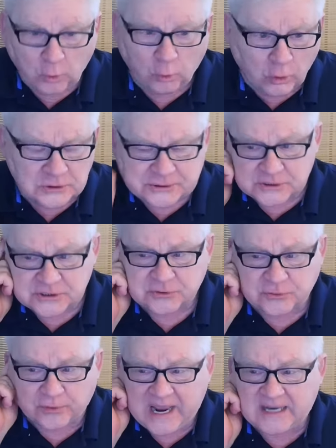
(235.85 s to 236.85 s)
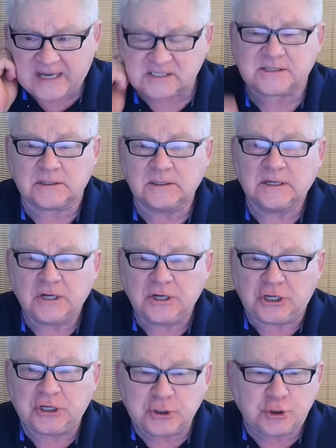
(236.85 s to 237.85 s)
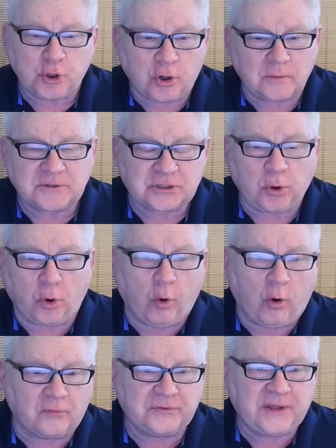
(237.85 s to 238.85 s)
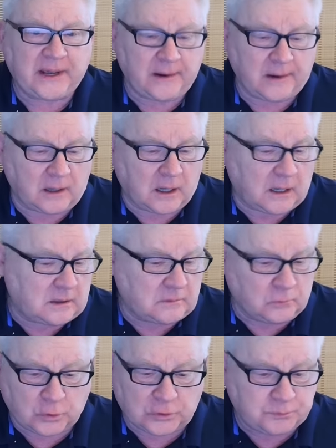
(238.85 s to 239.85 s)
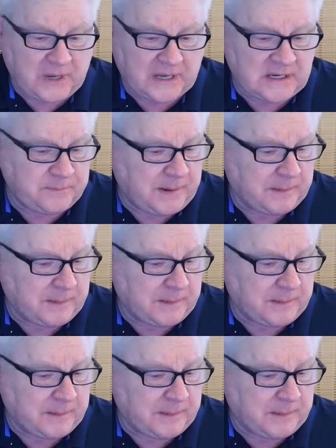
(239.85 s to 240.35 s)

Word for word: also stress in terms of their uh, what many